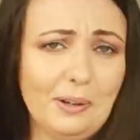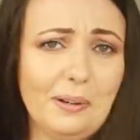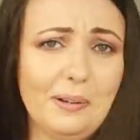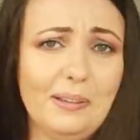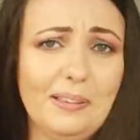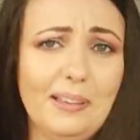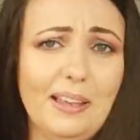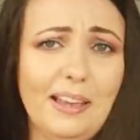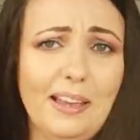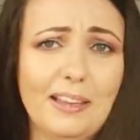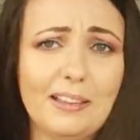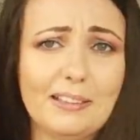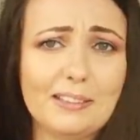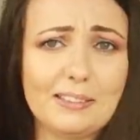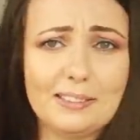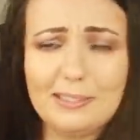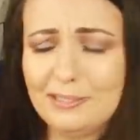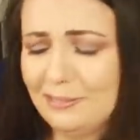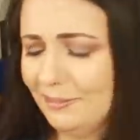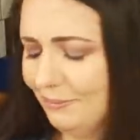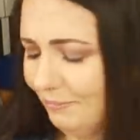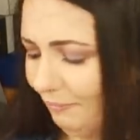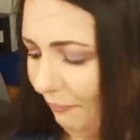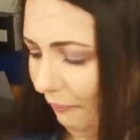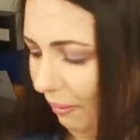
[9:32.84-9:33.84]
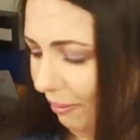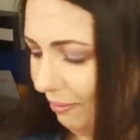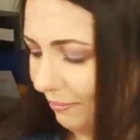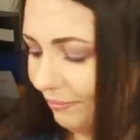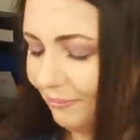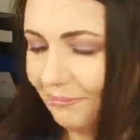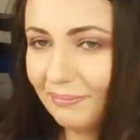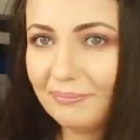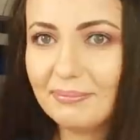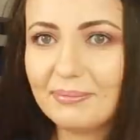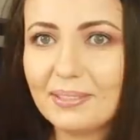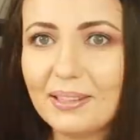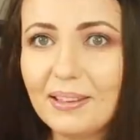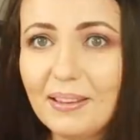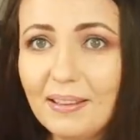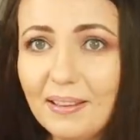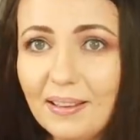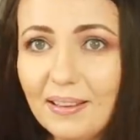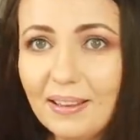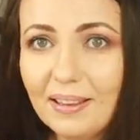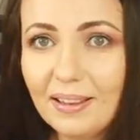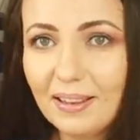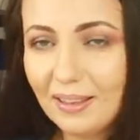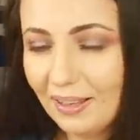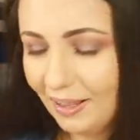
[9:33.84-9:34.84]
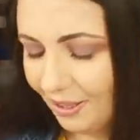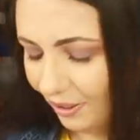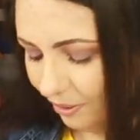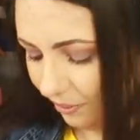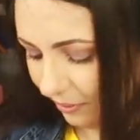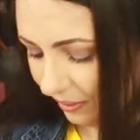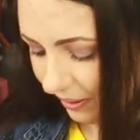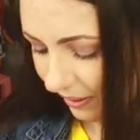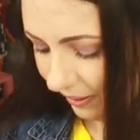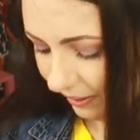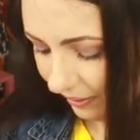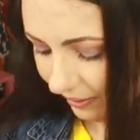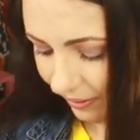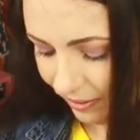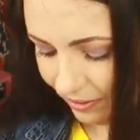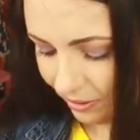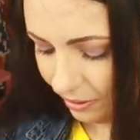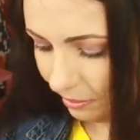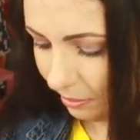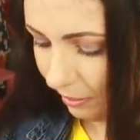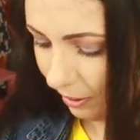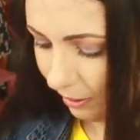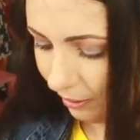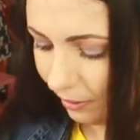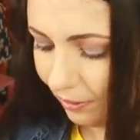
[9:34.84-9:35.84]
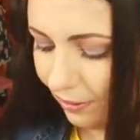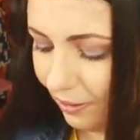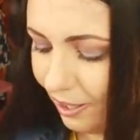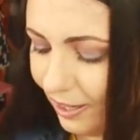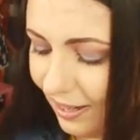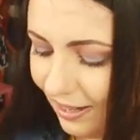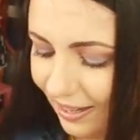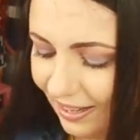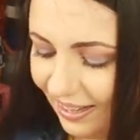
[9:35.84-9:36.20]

her legs. Okay, it doesn't matter.